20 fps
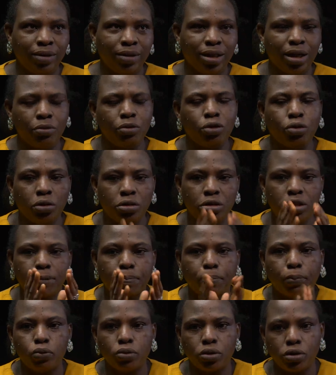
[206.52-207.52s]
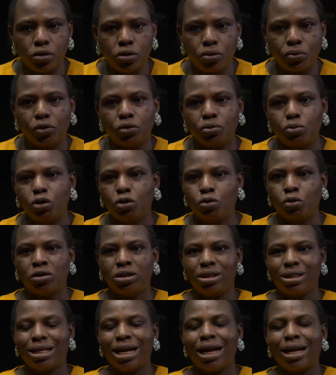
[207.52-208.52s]
that which one is posterior, which
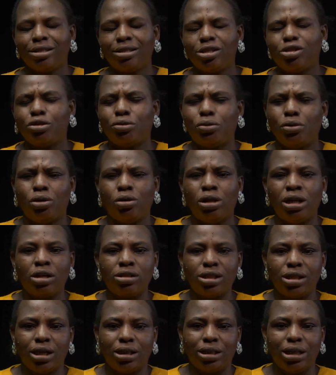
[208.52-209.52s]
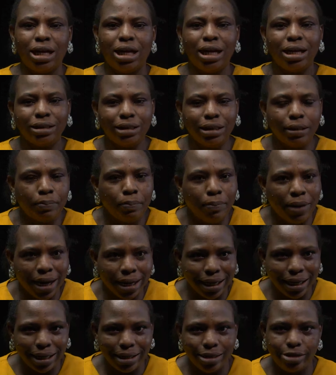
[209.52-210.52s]
one is anterior. He now said the
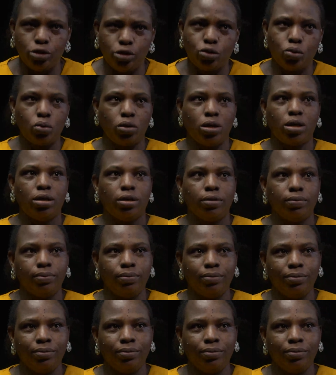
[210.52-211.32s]
back is okay.